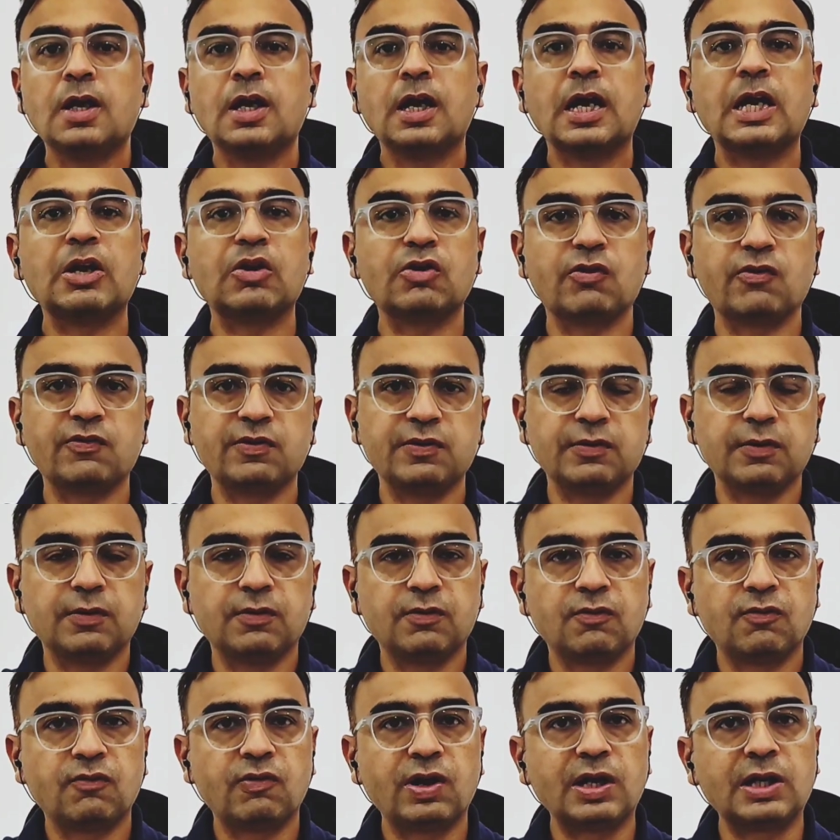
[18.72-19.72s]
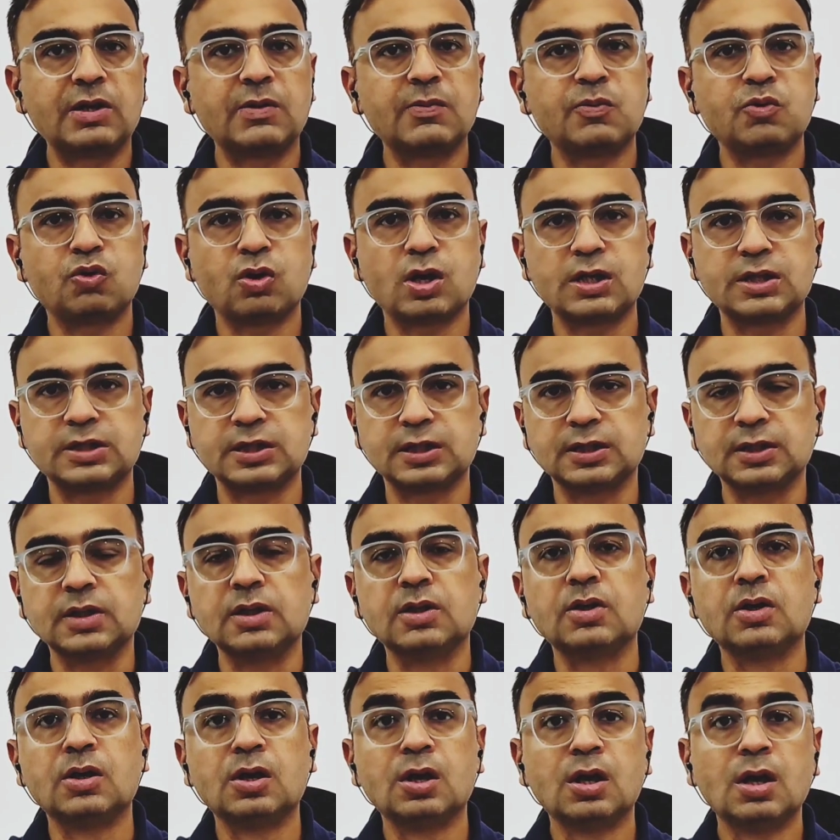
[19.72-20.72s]
Hello everyone, welcome to our channel.
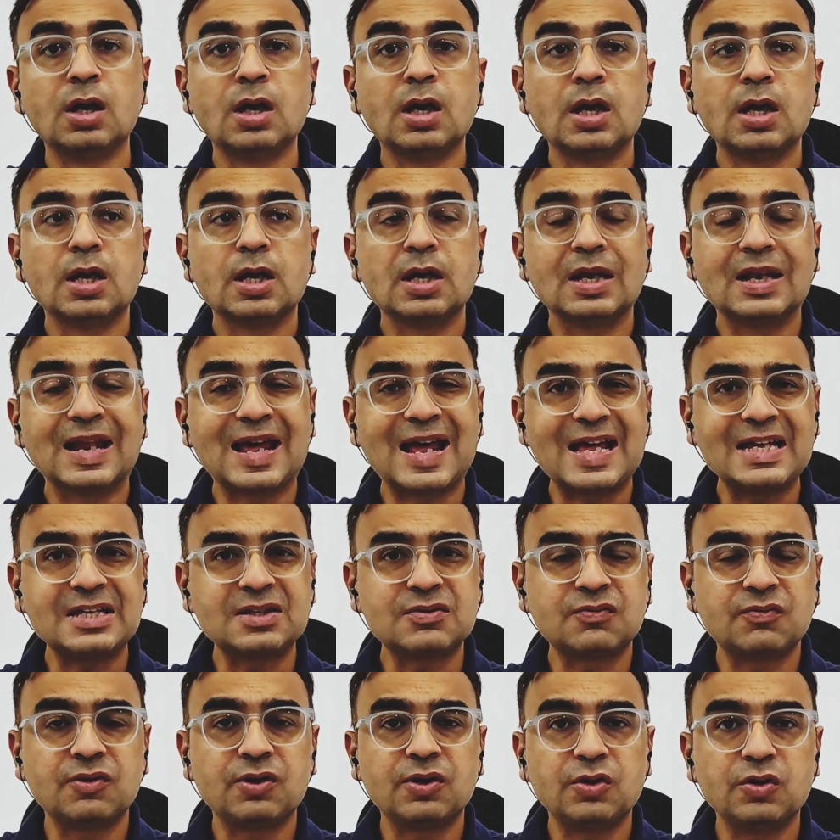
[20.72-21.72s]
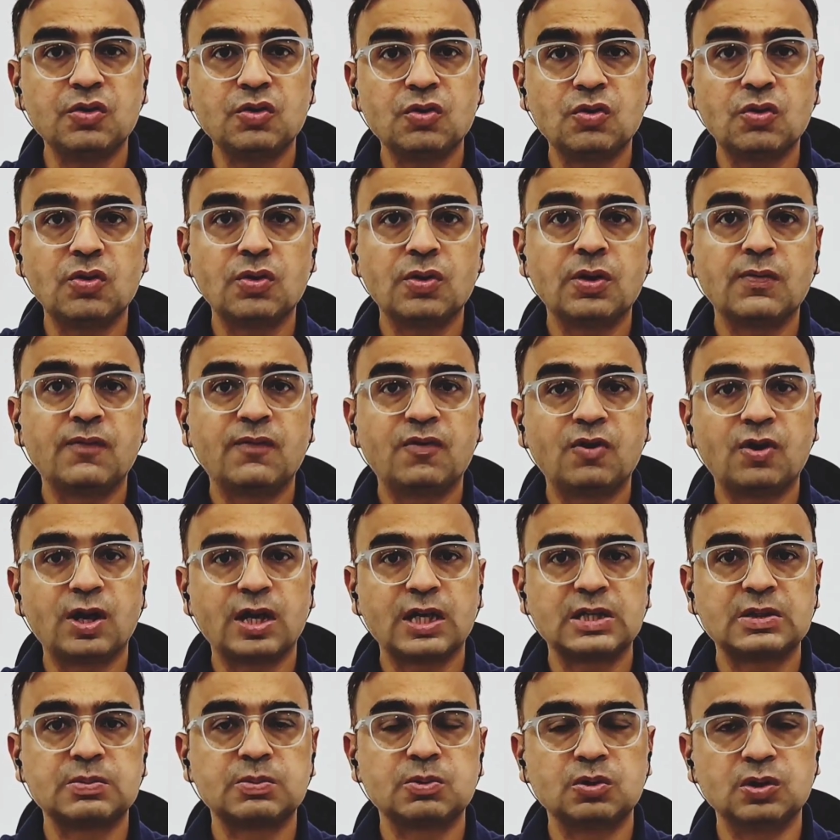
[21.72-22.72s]
Last video uh, for
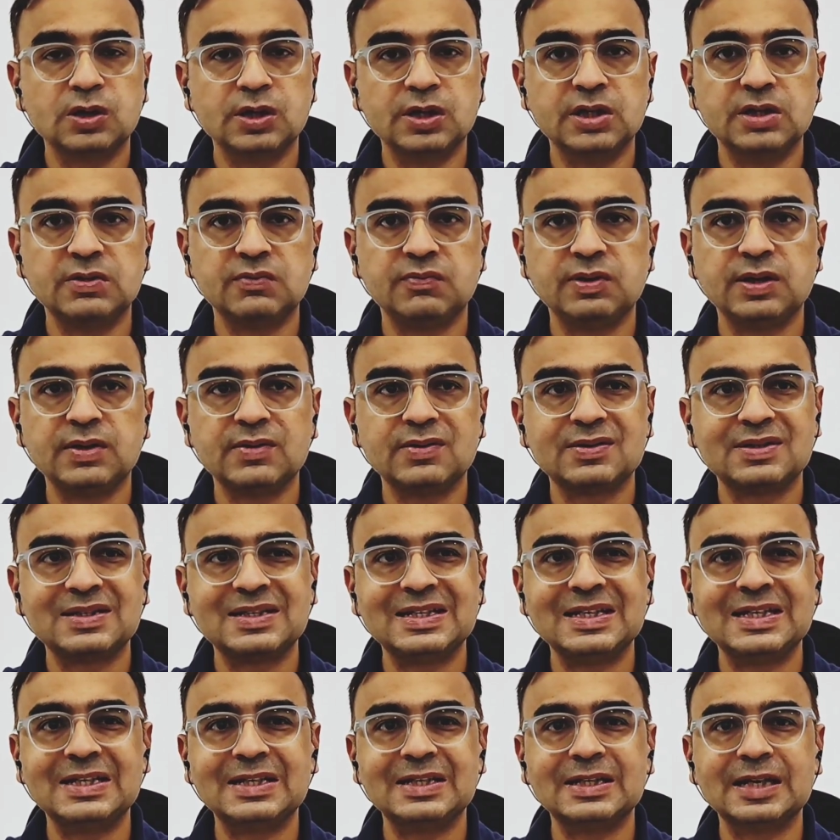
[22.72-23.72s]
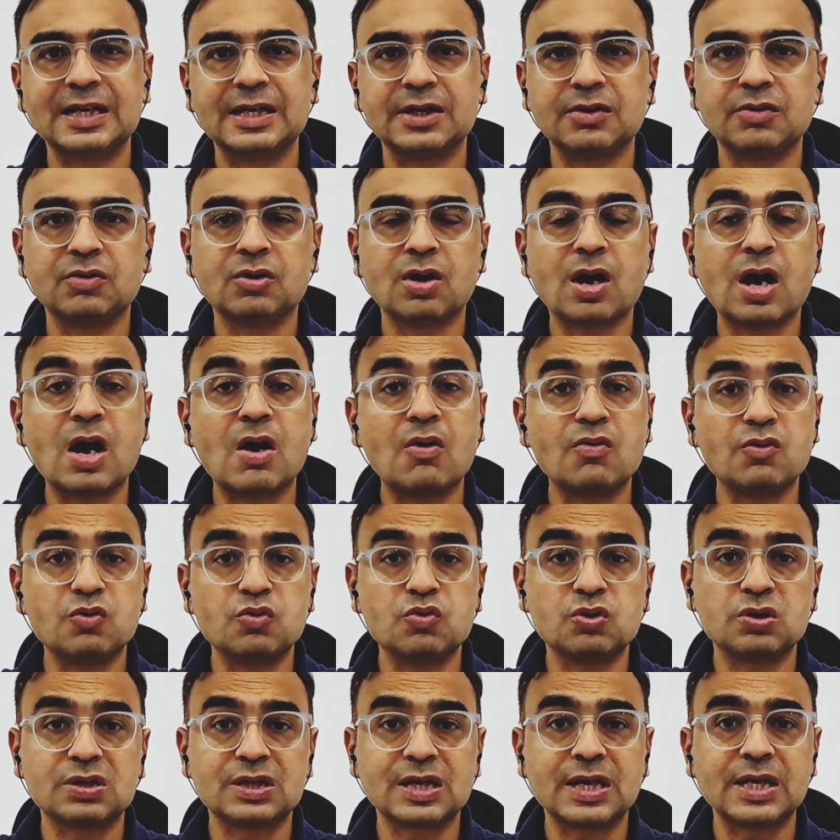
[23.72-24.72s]
ExpoLeads, we have seen that you know how you
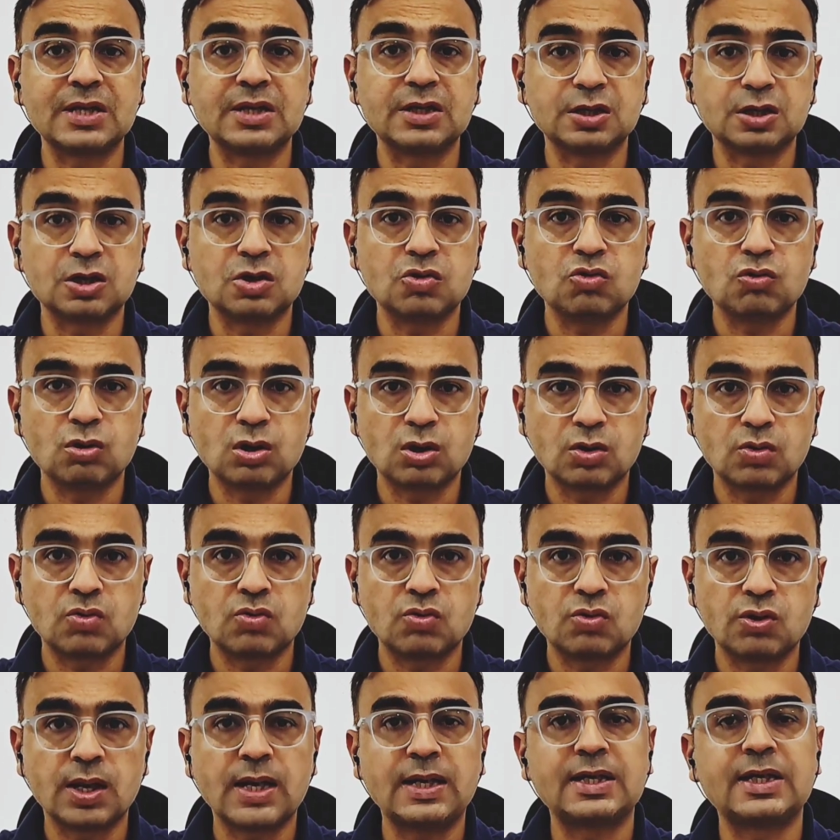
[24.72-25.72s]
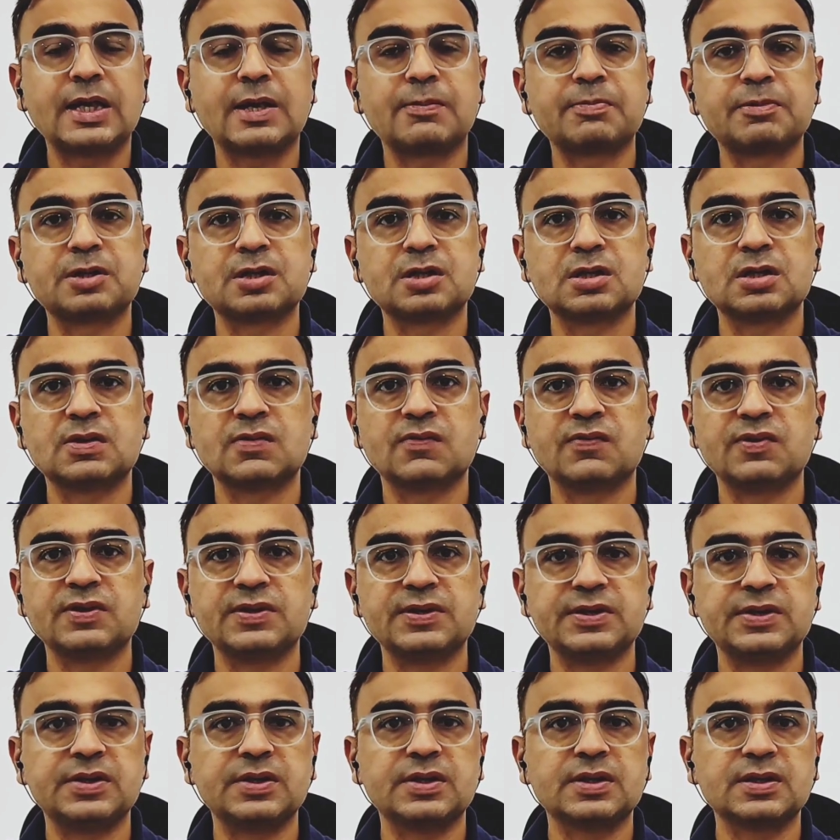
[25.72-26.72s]
scan the QR code and capture the
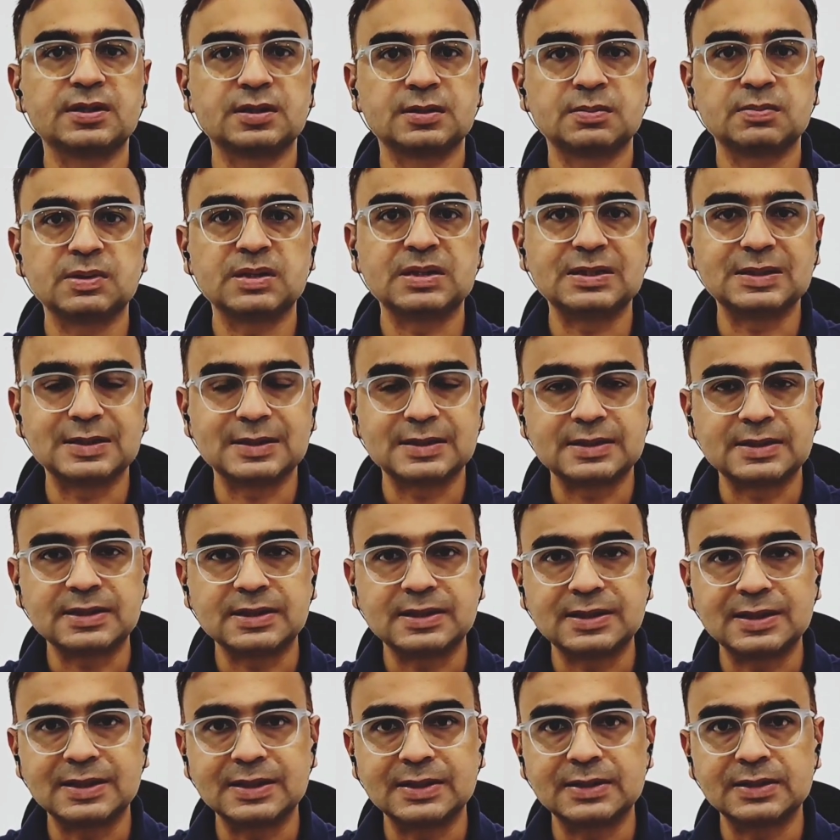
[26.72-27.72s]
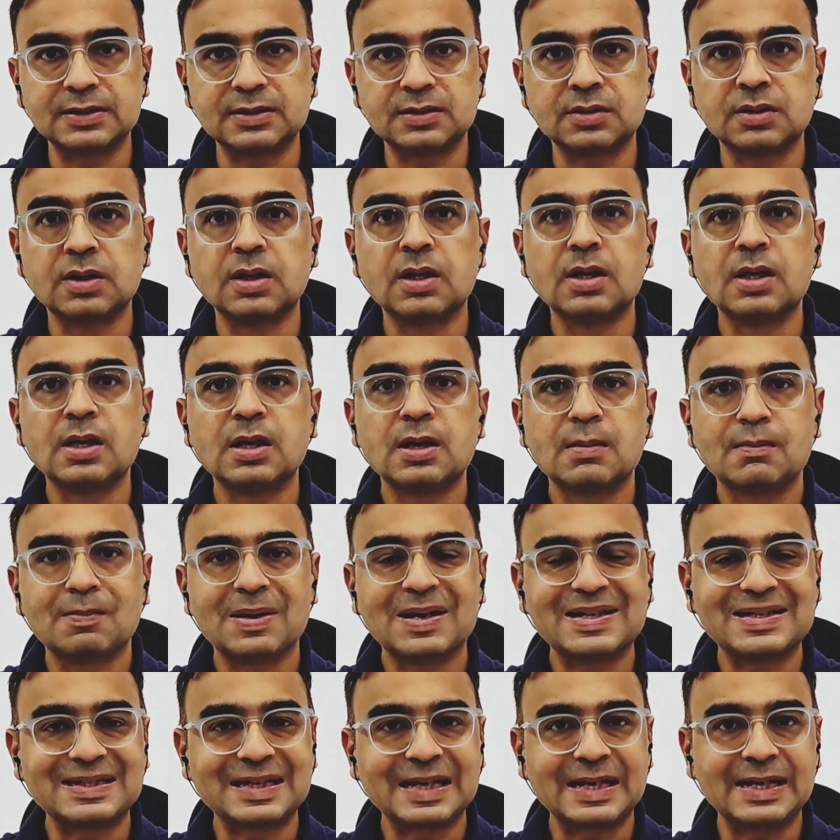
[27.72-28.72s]
visitor's business details by
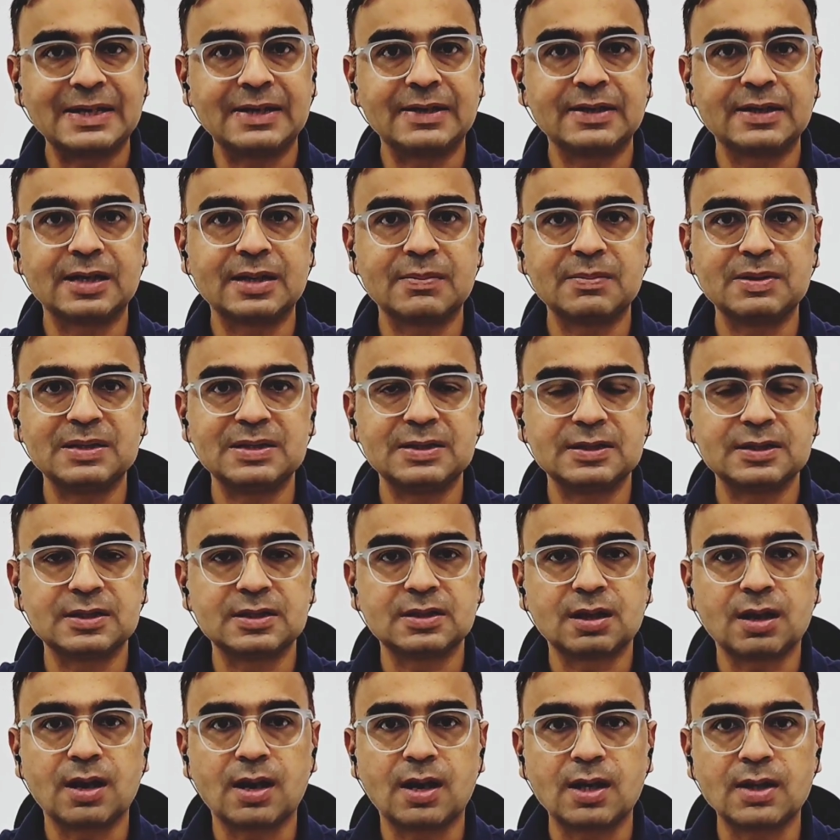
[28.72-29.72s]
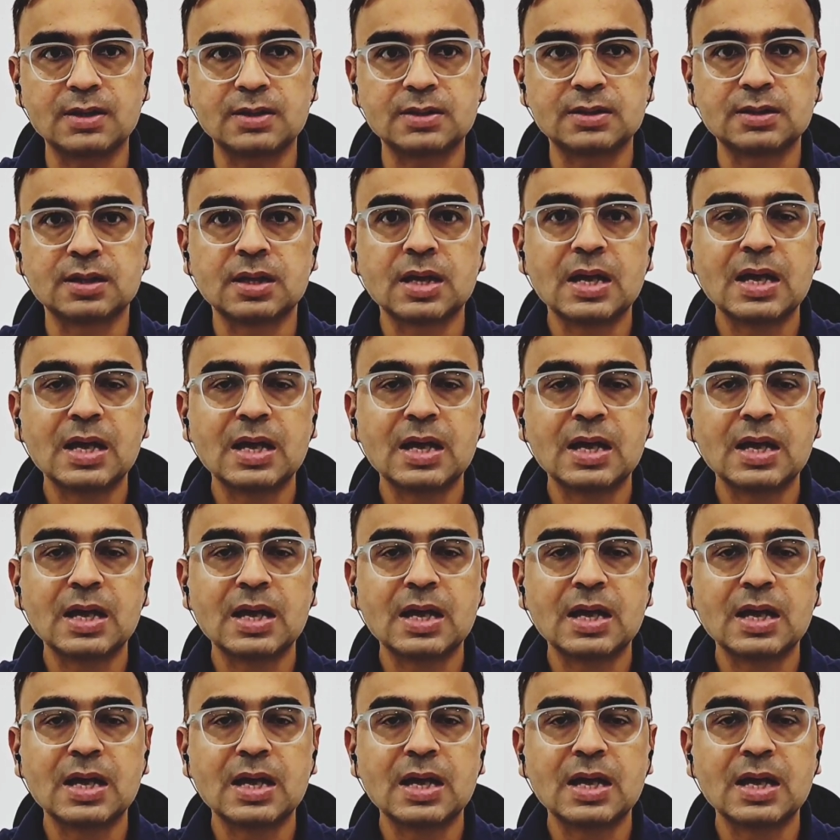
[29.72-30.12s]
scanning their business cards.